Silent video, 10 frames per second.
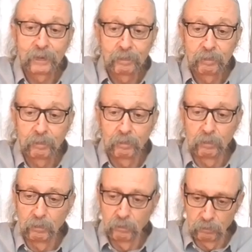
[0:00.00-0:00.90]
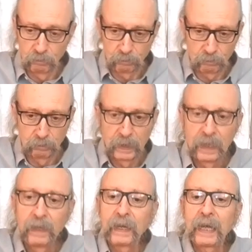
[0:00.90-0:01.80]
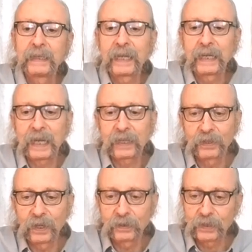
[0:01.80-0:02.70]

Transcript: and then an 8th note.